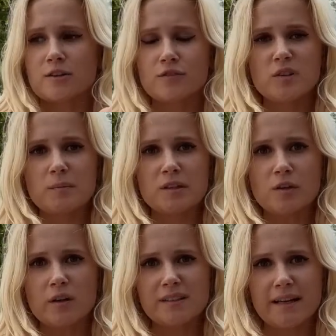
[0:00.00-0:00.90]
Truth to be
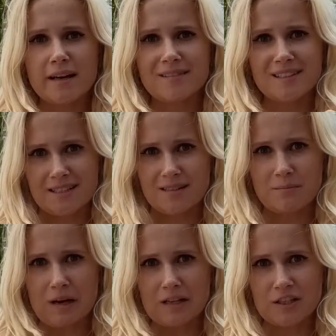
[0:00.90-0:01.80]
told, I haven't
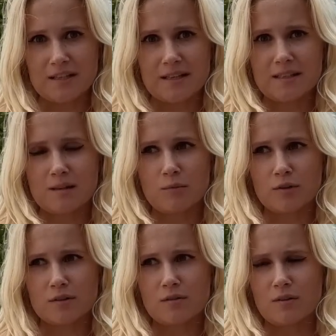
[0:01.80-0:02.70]
seen much Zs in
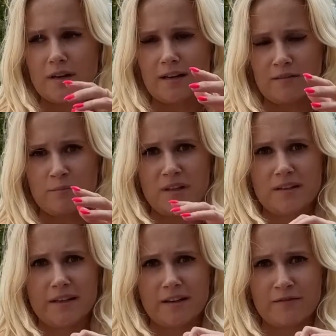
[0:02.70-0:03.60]
Moscow and I've
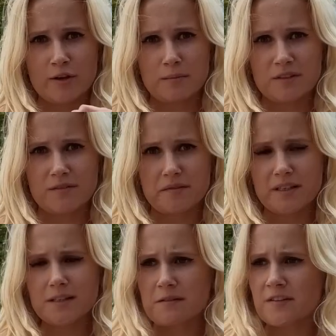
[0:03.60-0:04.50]
been here for almost 3
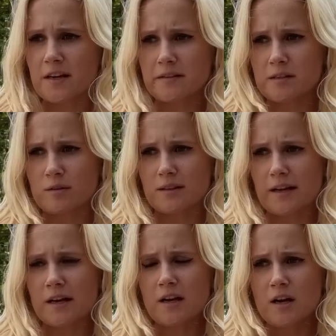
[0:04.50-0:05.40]
weeks. I think I saw it
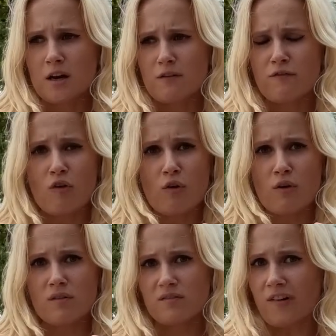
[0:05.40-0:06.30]
like
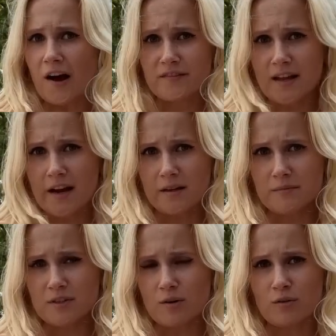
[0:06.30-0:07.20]
4-5
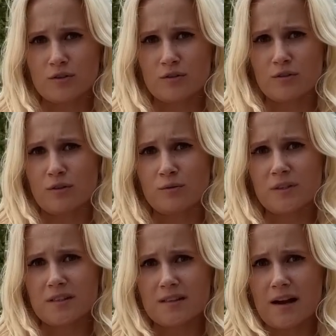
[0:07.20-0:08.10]
times during all
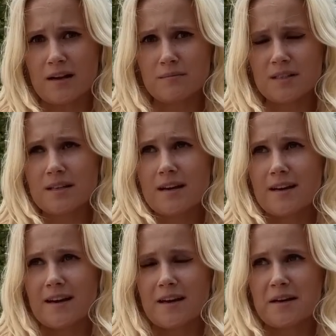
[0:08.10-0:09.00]
these times,
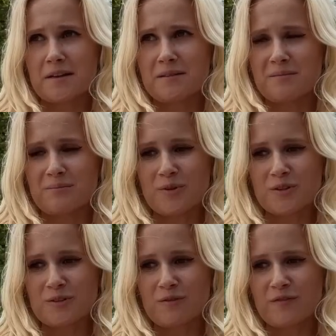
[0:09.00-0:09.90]
and
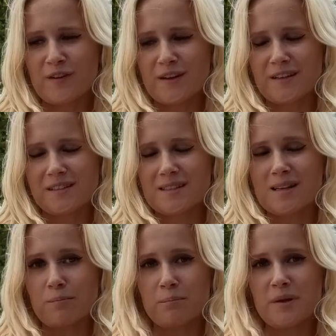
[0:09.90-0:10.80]
most often it's
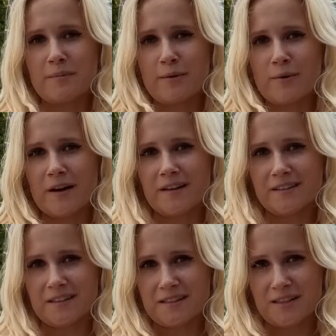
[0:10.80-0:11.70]
some people
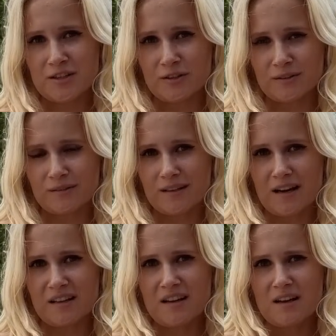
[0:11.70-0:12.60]
wearing the t-shirt or
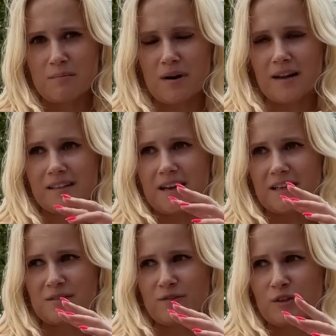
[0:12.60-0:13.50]
that. But
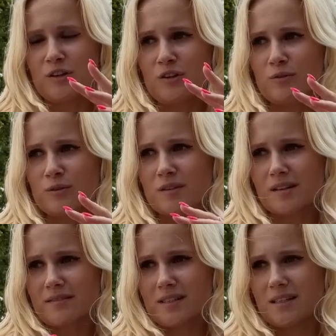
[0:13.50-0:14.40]
as for the
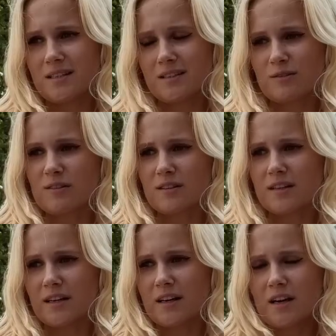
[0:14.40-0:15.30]
news, I've seen it
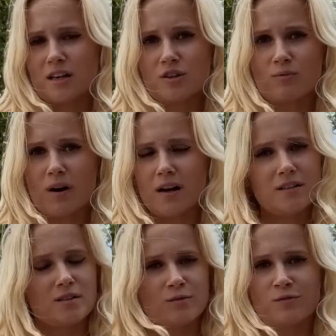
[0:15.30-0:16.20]
only
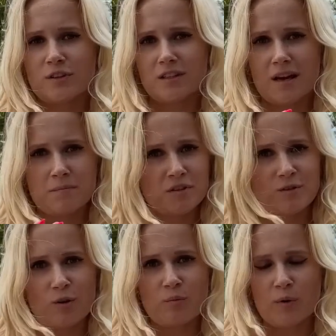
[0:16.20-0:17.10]
twice or 3
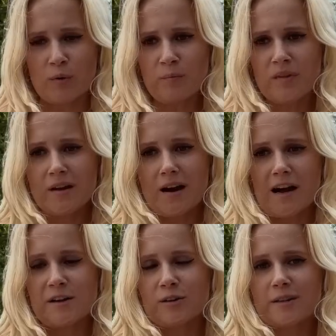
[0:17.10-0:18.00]
times, no more.
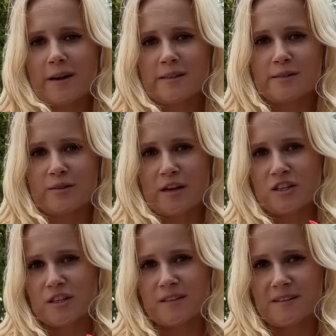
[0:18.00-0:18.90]
I know that
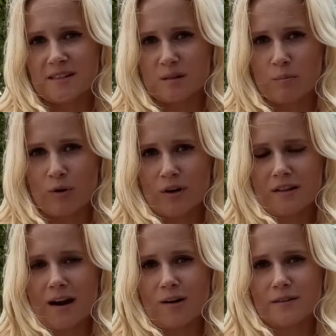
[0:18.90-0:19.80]
situation in the smaller
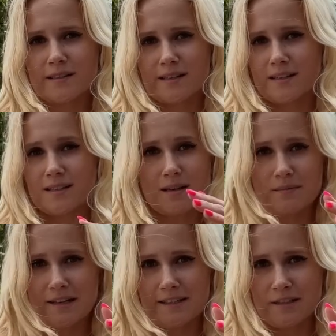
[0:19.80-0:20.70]
towns is
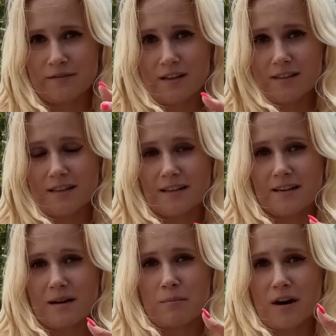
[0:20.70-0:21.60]
completely different and
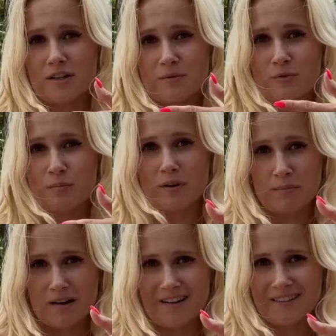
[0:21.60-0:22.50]
there are much more
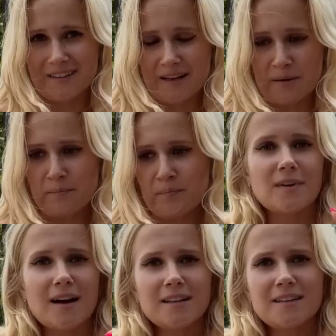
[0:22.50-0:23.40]
propaganda there.
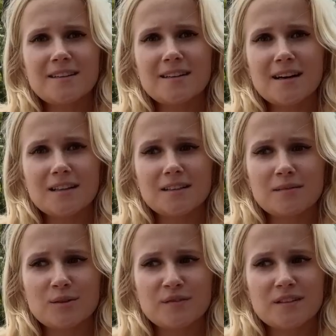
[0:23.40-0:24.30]
Other than that,
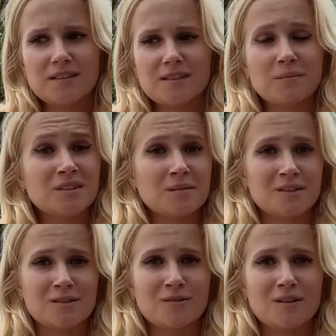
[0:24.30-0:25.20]
everything seems
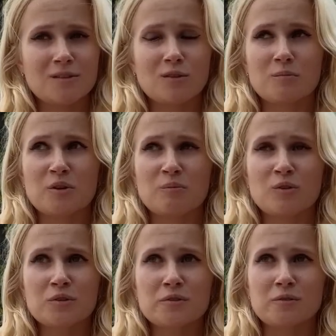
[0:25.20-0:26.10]
absolutely normal in
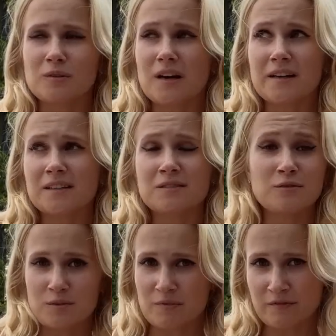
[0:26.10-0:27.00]
Moscow like it
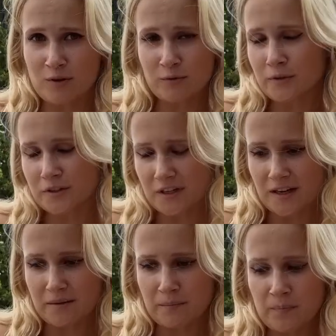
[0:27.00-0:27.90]
was before all the
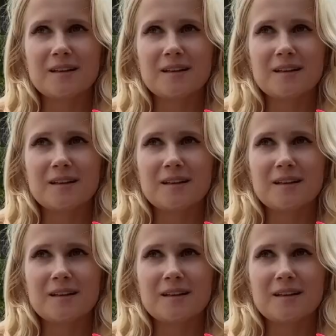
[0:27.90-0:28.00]
time.